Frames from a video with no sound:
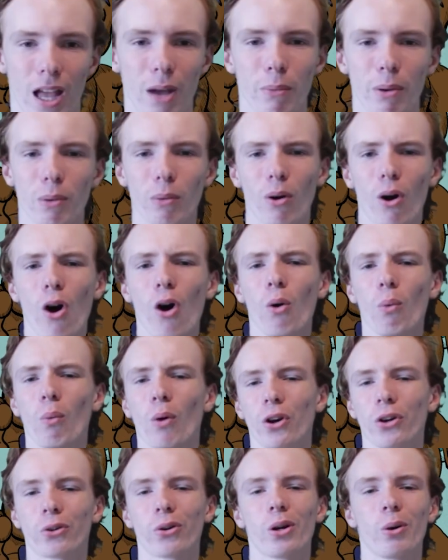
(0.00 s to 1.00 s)
And we were all
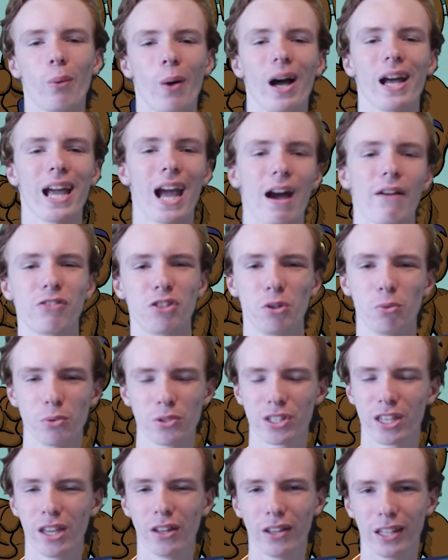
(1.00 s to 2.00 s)
wondering why Afton
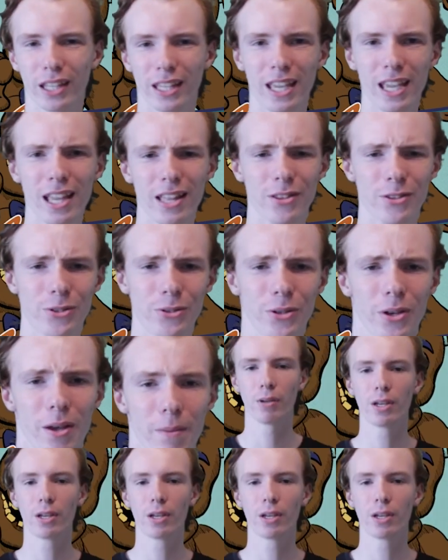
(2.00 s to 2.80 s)
was killing kids,